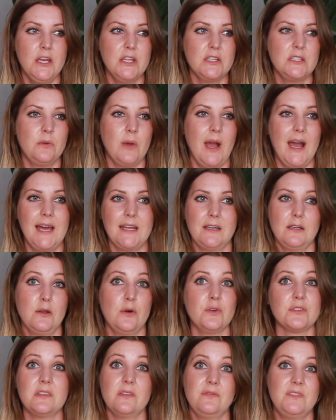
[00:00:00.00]
to add
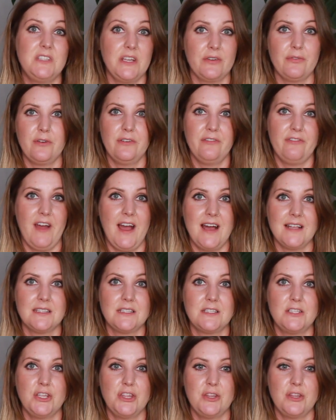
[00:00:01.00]
lots of different
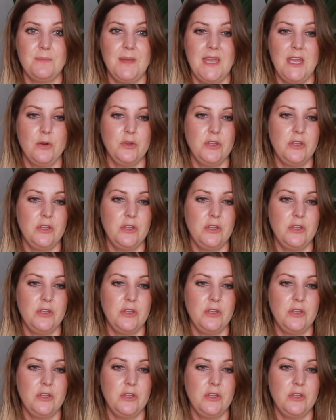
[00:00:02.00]
fats to the meal.